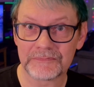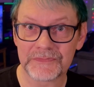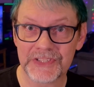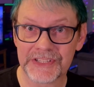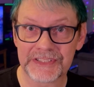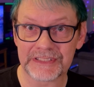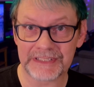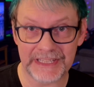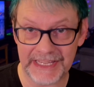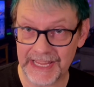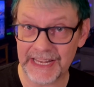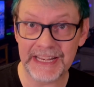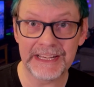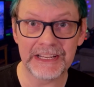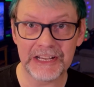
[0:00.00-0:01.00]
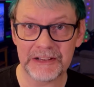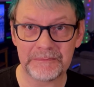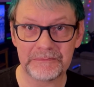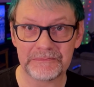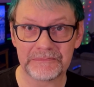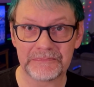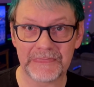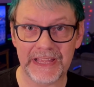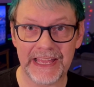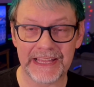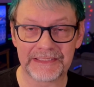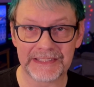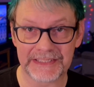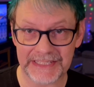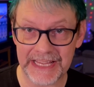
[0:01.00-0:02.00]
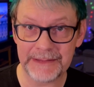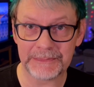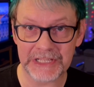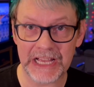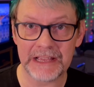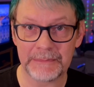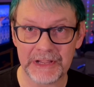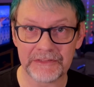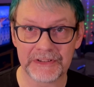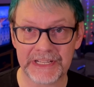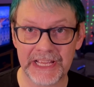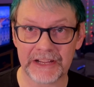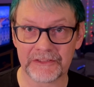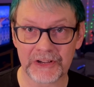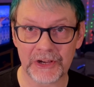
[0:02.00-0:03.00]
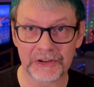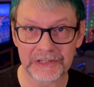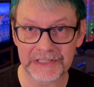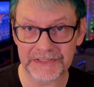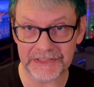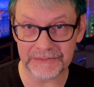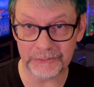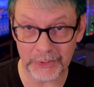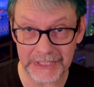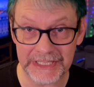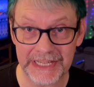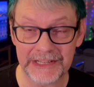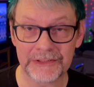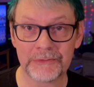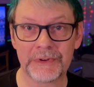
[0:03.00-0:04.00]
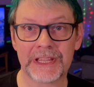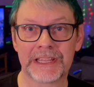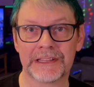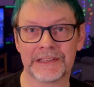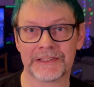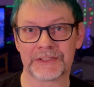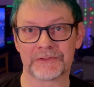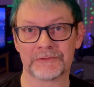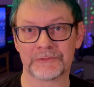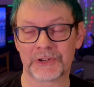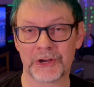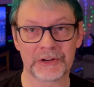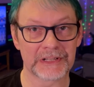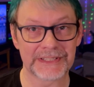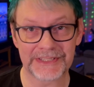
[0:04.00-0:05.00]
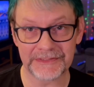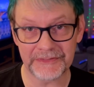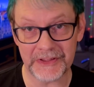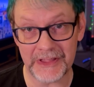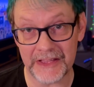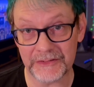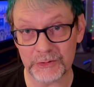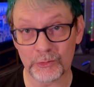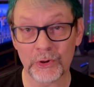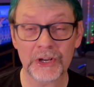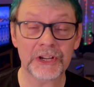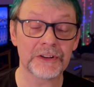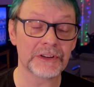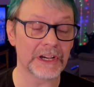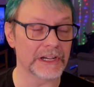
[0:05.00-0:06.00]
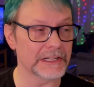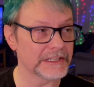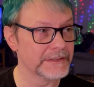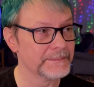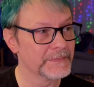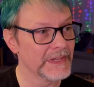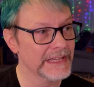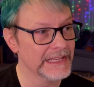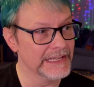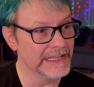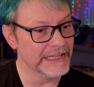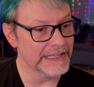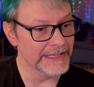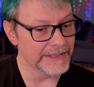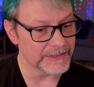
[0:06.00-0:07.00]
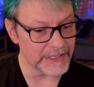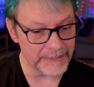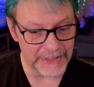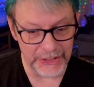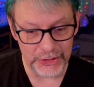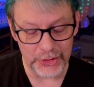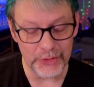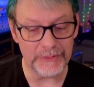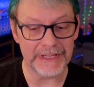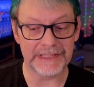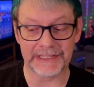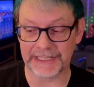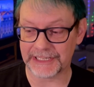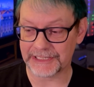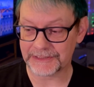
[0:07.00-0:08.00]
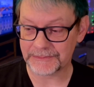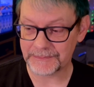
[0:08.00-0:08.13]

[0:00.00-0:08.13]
just getting up at the same time every day, regardless of what day of the week it is, regardless if you have to work or not. So I've been doing that.